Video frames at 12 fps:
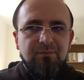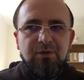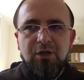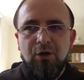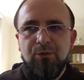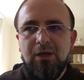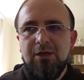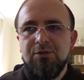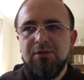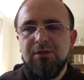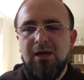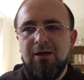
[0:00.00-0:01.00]

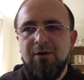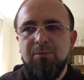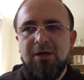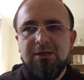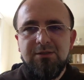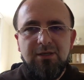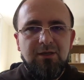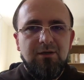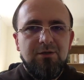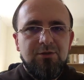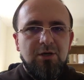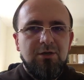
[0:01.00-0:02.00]
location, are a
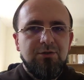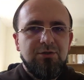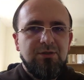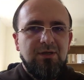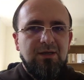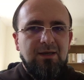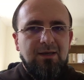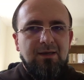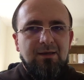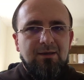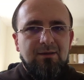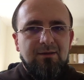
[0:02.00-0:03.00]
particular church,
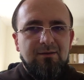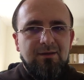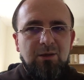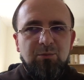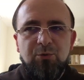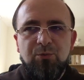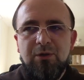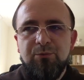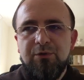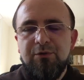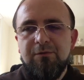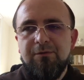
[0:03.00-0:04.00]
uh, namely when we
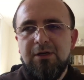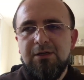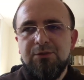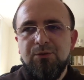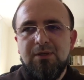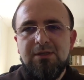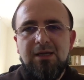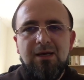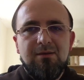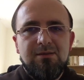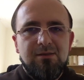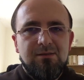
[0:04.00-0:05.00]
refer to a
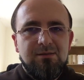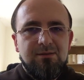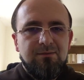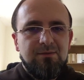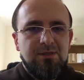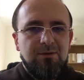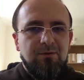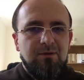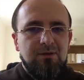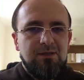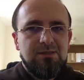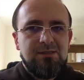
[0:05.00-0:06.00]
diocese. So in
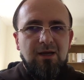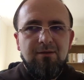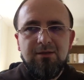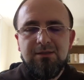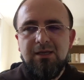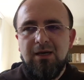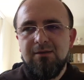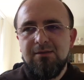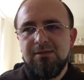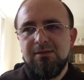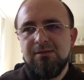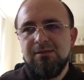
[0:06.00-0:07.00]
the Southwark
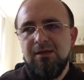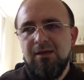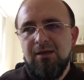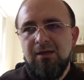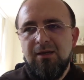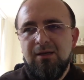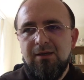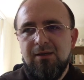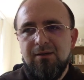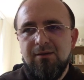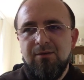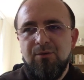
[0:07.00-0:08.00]
diocese,
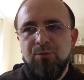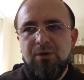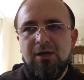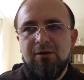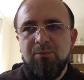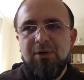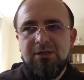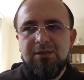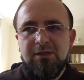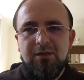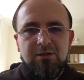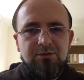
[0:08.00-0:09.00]
uh, we are a
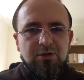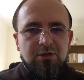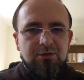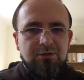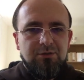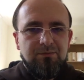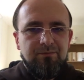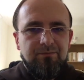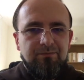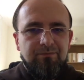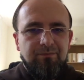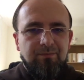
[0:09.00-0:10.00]
particular church.
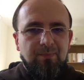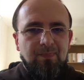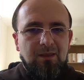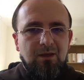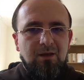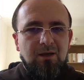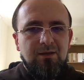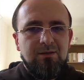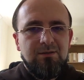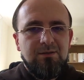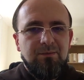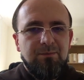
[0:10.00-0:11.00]

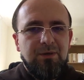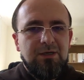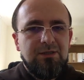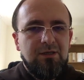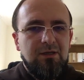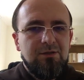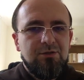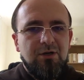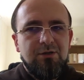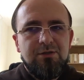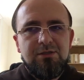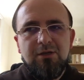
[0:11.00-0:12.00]
And particular
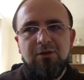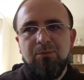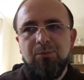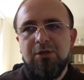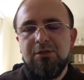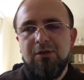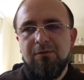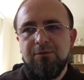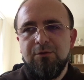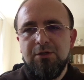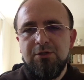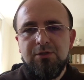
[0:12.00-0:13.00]
church is a community
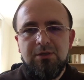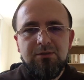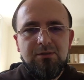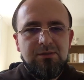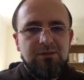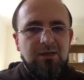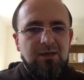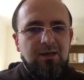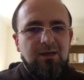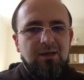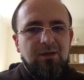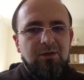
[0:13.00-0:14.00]
Christians
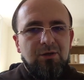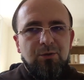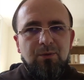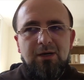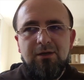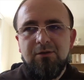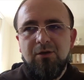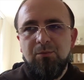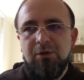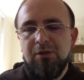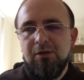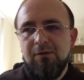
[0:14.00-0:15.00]
who are in
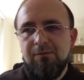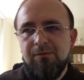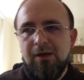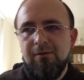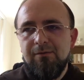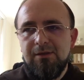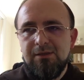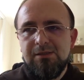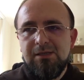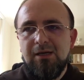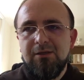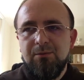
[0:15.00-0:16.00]
communion of faith and
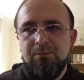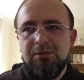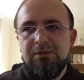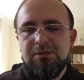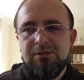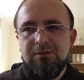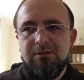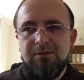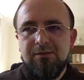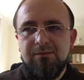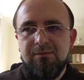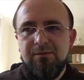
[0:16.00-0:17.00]
sacraments,
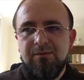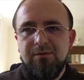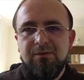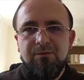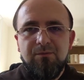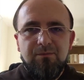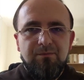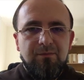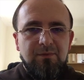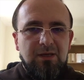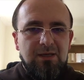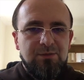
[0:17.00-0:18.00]
uh,
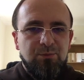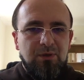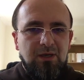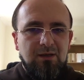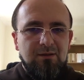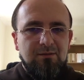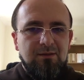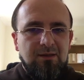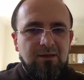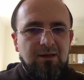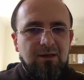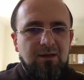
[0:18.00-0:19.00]
as we are,
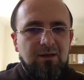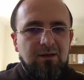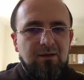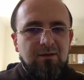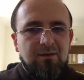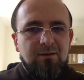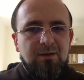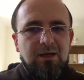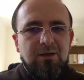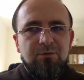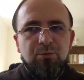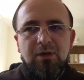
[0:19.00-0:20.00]
uh,
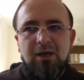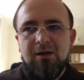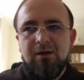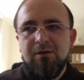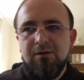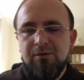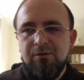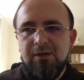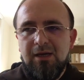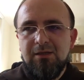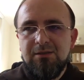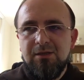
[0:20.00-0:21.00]
and we are
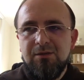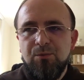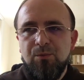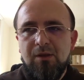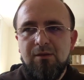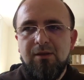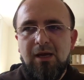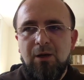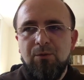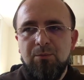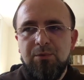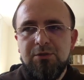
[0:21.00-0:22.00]
united with
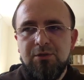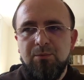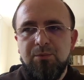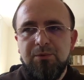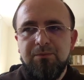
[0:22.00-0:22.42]
our bishop.